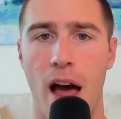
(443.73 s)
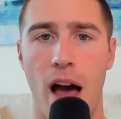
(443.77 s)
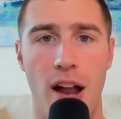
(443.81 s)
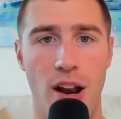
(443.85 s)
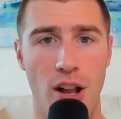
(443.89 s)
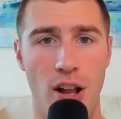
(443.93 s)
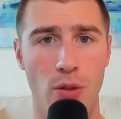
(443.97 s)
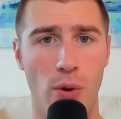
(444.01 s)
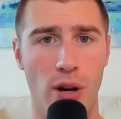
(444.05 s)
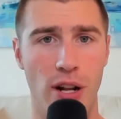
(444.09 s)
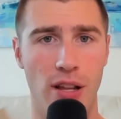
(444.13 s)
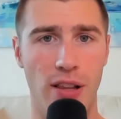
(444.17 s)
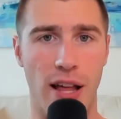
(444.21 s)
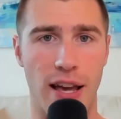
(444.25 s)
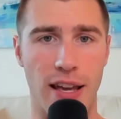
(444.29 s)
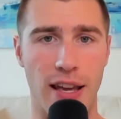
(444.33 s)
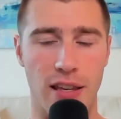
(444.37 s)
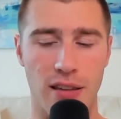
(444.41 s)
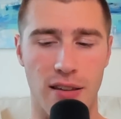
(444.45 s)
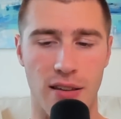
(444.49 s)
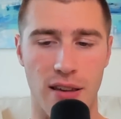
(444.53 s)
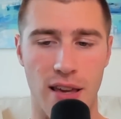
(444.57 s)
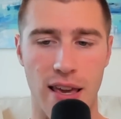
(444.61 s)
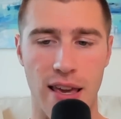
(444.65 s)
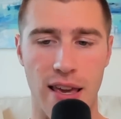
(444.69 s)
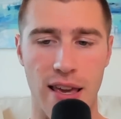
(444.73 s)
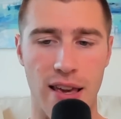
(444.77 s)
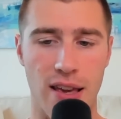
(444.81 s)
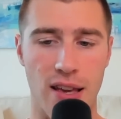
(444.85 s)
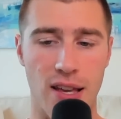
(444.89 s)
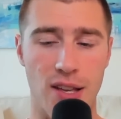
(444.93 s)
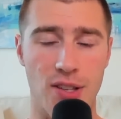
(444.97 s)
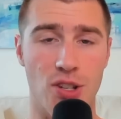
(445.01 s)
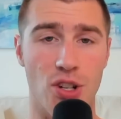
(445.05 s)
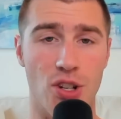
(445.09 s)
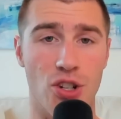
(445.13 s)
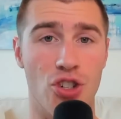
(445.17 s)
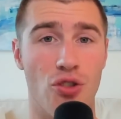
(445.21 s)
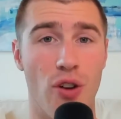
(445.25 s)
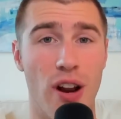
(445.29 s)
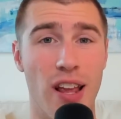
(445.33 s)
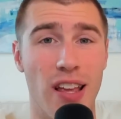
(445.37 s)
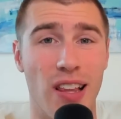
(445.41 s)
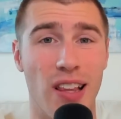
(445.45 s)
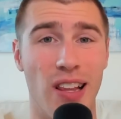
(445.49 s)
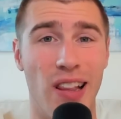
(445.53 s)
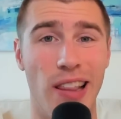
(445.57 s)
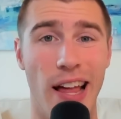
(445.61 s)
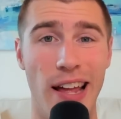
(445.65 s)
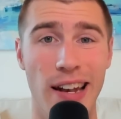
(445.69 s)
Another one I like is
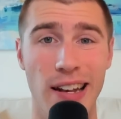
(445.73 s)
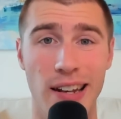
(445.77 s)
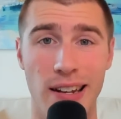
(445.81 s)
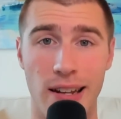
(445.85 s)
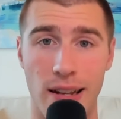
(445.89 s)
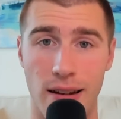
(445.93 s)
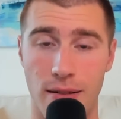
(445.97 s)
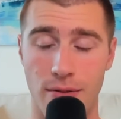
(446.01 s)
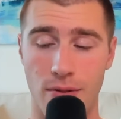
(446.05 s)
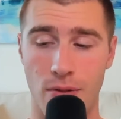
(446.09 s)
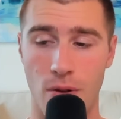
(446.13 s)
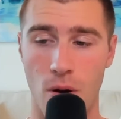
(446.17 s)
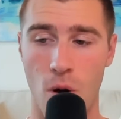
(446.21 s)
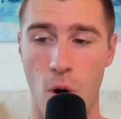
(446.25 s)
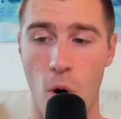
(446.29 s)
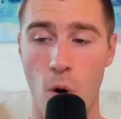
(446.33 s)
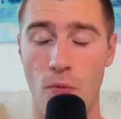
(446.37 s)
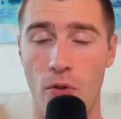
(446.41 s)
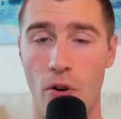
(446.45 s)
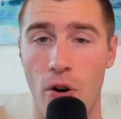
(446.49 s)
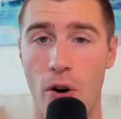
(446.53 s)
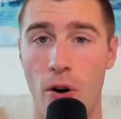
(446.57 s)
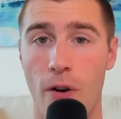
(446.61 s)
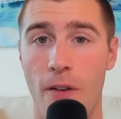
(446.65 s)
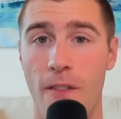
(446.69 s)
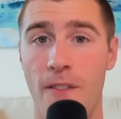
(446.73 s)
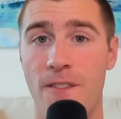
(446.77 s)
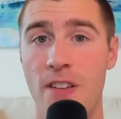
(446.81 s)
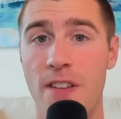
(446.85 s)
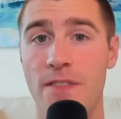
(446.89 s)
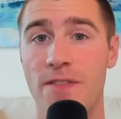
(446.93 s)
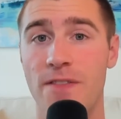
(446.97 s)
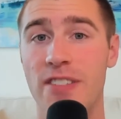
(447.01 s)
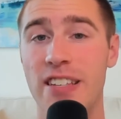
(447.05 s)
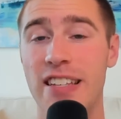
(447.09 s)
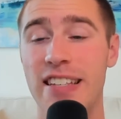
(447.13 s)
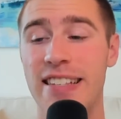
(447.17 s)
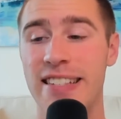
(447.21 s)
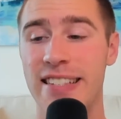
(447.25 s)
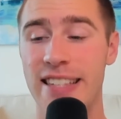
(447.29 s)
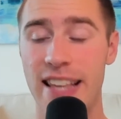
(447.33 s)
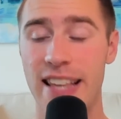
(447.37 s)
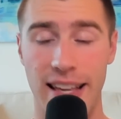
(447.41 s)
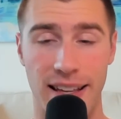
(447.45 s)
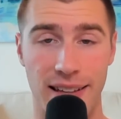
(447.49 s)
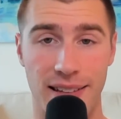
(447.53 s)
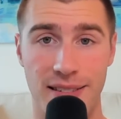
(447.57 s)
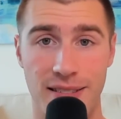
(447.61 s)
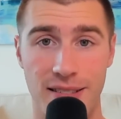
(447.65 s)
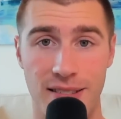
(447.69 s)
Drake London, over
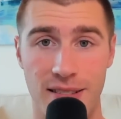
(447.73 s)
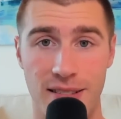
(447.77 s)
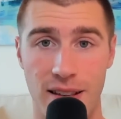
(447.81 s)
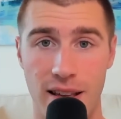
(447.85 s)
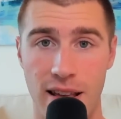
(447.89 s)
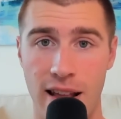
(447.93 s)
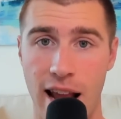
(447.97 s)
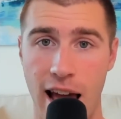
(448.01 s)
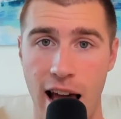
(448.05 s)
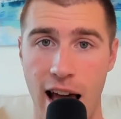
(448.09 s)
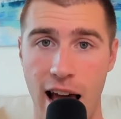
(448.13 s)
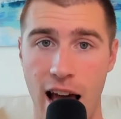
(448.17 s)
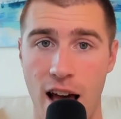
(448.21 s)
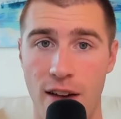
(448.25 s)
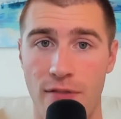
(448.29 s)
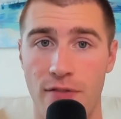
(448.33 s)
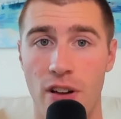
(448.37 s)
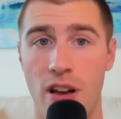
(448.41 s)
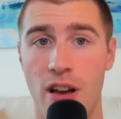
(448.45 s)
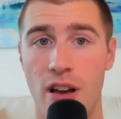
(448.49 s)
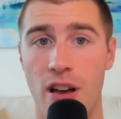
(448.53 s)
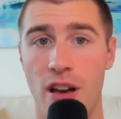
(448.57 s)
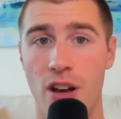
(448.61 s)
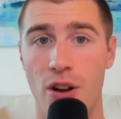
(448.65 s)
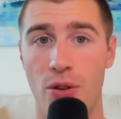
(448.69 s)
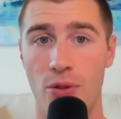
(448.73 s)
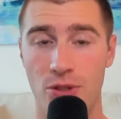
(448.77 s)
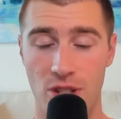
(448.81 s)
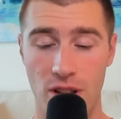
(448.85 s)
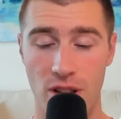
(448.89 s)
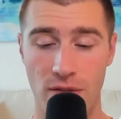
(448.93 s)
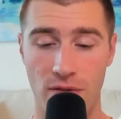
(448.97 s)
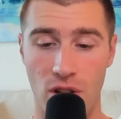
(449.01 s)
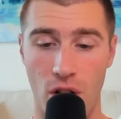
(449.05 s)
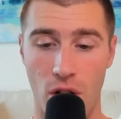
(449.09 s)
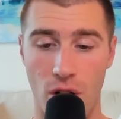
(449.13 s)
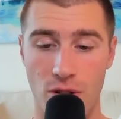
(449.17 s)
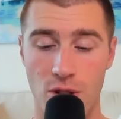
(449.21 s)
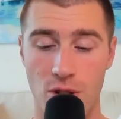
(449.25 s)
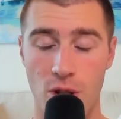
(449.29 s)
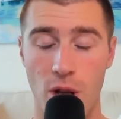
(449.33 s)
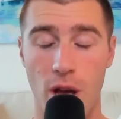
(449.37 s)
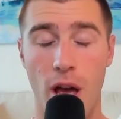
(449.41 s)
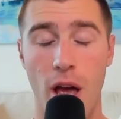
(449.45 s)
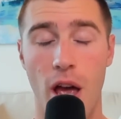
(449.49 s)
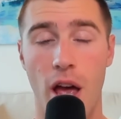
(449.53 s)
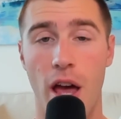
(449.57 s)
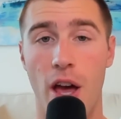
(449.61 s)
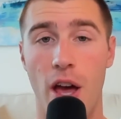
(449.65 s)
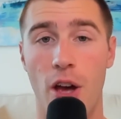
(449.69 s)
56.5 receiving yards.
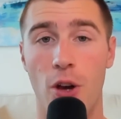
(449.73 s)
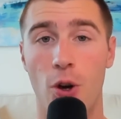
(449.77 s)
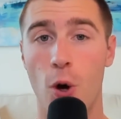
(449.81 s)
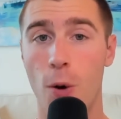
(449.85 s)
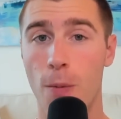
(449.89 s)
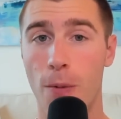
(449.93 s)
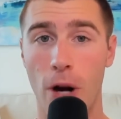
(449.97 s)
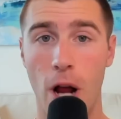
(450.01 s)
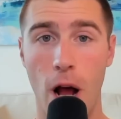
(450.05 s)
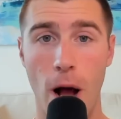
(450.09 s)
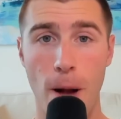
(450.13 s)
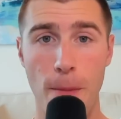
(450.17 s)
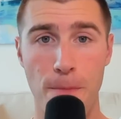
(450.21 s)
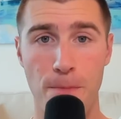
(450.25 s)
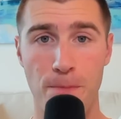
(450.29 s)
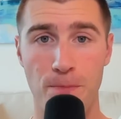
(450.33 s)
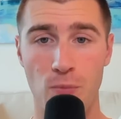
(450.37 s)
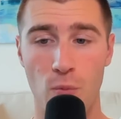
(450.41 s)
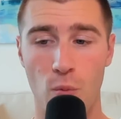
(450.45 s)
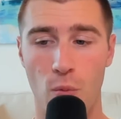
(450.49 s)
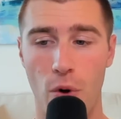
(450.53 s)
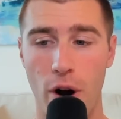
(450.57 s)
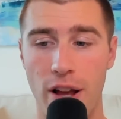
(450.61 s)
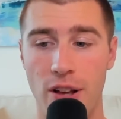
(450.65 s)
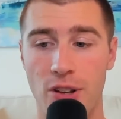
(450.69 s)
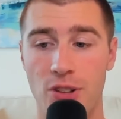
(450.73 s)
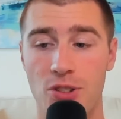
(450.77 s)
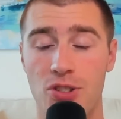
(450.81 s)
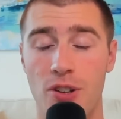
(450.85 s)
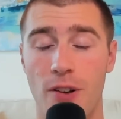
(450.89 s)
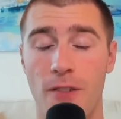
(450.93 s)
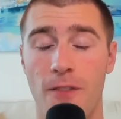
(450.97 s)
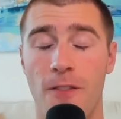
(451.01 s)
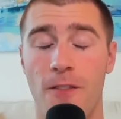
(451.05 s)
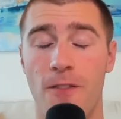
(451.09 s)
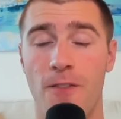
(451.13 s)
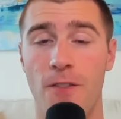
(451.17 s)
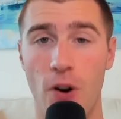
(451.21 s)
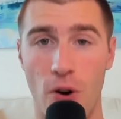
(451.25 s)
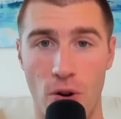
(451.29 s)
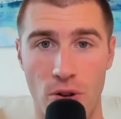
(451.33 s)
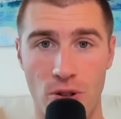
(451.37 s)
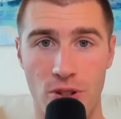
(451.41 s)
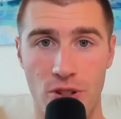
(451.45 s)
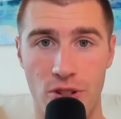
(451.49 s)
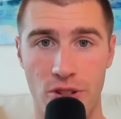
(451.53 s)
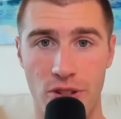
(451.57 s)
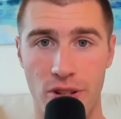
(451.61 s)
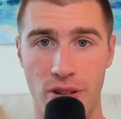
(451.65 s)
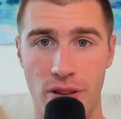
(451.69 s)
Cooper Kupp ranks
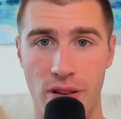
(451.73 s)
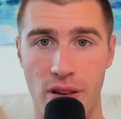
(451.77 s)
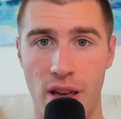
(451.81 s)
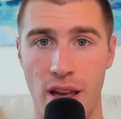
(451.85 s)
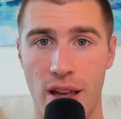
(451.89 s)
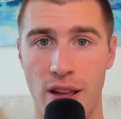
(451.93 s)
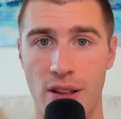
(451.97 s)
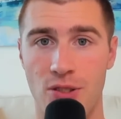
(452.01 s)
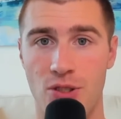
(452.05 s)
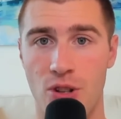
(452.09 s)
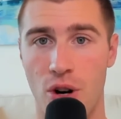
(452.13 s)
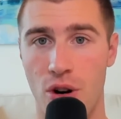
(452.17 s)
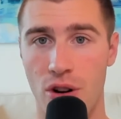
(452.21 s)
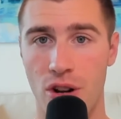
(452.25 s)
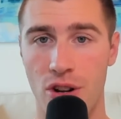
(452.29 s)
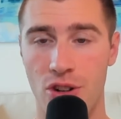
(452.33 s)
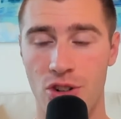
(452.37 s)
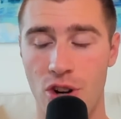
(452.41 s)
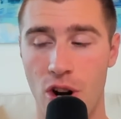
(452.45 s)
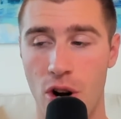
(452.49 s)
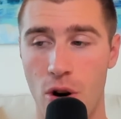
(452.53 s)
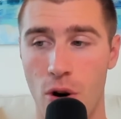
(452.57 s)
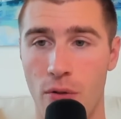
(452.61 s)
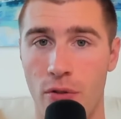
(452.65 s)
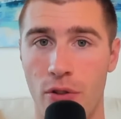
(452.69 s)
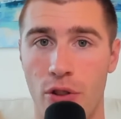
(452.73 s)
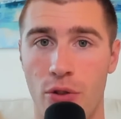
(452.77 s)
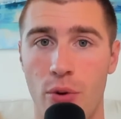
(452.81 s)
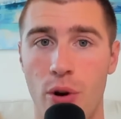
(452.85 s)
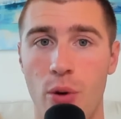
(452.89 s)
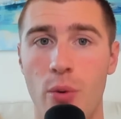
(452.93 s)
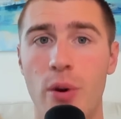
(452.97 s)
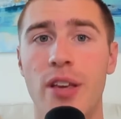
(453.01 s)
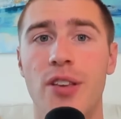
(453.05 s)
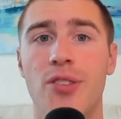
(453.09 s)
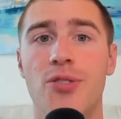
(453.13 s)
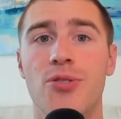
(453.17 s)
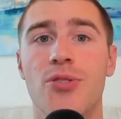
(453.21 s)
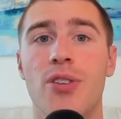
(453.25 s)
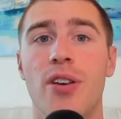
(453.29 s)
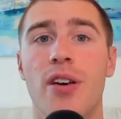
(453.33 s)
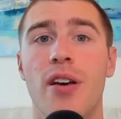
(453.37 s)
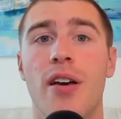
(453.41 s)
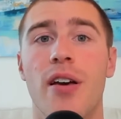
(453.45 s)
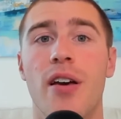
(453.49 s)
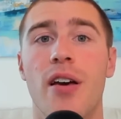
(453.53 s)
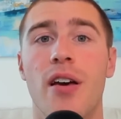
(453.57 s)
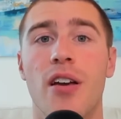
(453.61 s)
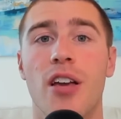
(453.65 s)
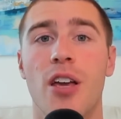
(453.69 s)
first in target share over 3 weeks,
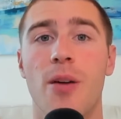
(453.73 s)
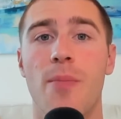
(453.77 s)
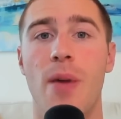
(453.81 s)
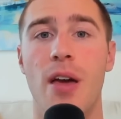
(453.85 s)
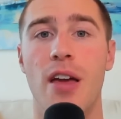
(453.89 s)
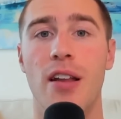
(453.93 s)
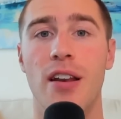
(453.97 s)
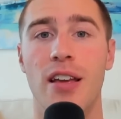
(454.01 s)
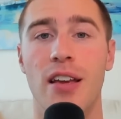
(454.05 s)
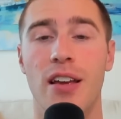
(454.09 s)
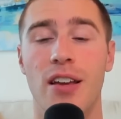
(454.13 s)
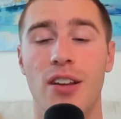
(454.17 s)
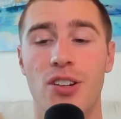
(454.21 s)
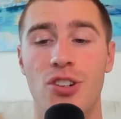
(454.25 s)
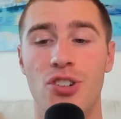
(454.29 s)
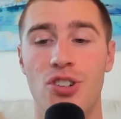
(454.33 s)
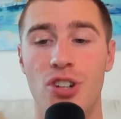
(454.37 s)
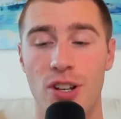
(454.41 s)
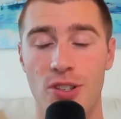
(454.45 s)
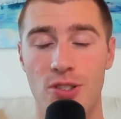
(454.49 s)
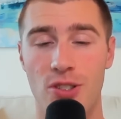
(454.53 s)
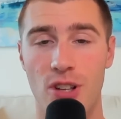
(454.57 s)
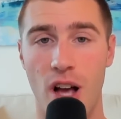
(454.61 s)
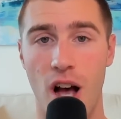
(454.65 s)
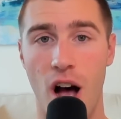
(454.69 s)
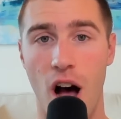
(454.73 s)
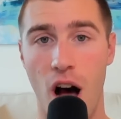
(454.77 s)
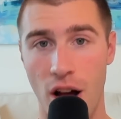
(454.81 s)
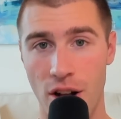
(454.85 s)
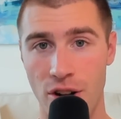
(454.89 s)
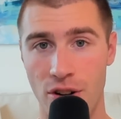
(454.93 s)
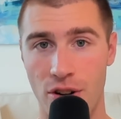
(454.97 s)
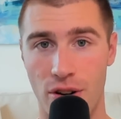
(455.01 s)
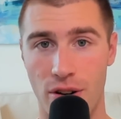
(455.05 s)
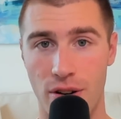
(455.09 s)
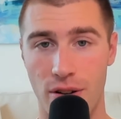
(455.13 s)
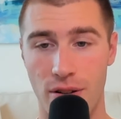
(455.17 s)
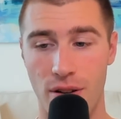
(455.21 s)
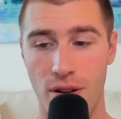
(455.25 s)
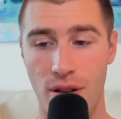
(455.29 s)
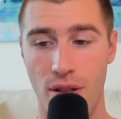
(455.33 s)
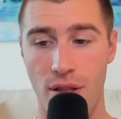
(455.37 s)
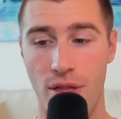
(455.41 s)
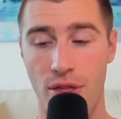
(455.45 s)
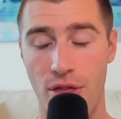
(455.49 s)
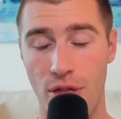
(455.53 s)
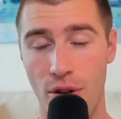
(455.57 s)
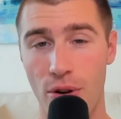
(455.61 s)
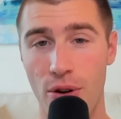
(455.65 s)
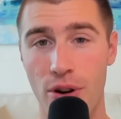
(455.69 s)
commanding just under
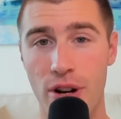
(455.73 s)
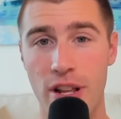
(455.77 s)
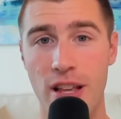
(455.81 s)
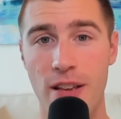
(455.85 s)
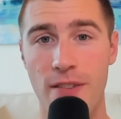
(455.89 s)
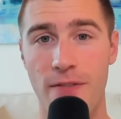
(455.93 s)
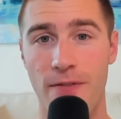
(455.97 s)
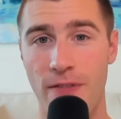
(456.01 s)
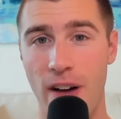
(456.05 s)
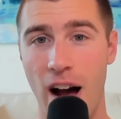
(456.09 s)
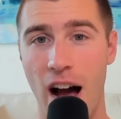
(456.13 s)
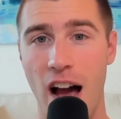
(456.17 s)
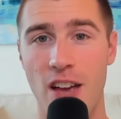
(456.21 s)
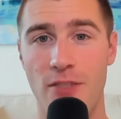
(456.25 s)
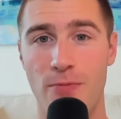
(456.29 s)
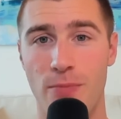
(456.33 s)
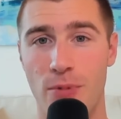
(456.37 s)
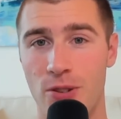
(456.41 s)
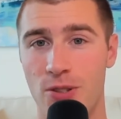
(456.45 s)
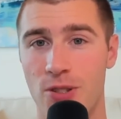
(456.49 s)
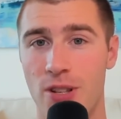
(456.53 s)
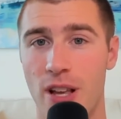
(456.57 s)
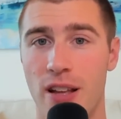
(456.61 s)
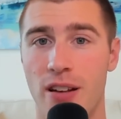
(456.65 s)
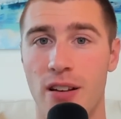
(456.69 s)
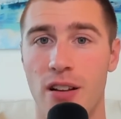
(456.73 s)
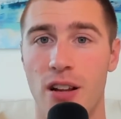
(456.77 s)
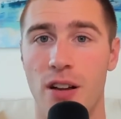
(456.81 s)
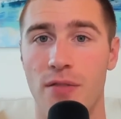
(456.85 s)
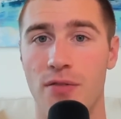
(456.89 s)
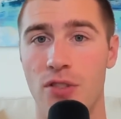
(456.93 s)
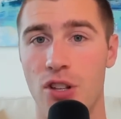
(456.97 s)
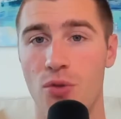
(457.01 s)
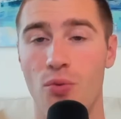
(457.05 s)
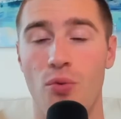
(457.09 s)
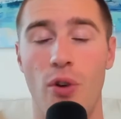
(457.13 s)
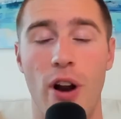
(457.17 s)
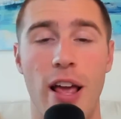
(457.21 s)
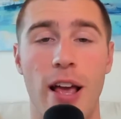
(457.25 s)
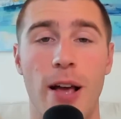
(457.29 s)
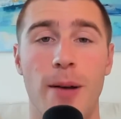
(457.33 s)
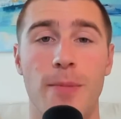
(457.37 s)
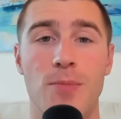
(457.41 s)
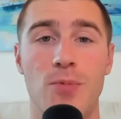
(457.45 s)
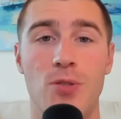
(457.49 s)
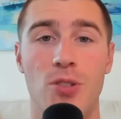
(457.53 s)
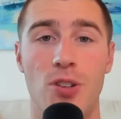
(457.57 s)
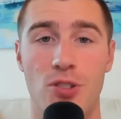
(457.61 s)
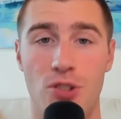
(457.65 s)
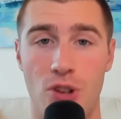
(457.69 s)
35% of the
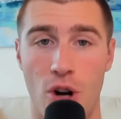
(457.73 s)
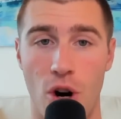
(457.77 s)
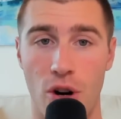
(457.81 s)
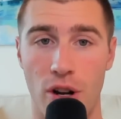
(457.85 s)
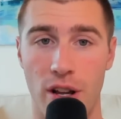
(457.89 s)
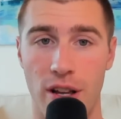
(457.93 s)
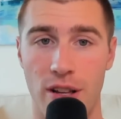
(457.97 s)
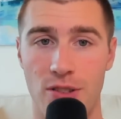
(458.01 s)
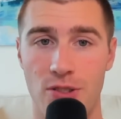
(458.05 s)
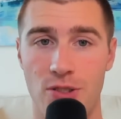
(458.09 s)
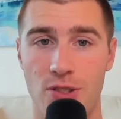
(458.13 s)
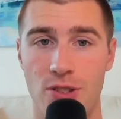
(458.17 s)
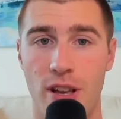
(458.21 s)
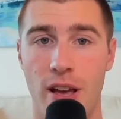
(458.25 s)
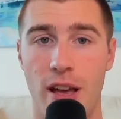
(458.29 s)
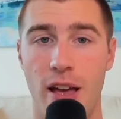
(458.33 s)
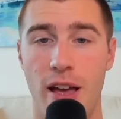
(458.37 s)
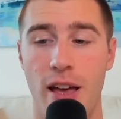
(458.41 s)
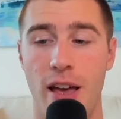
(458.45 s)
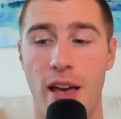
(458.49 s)
Rams' targets.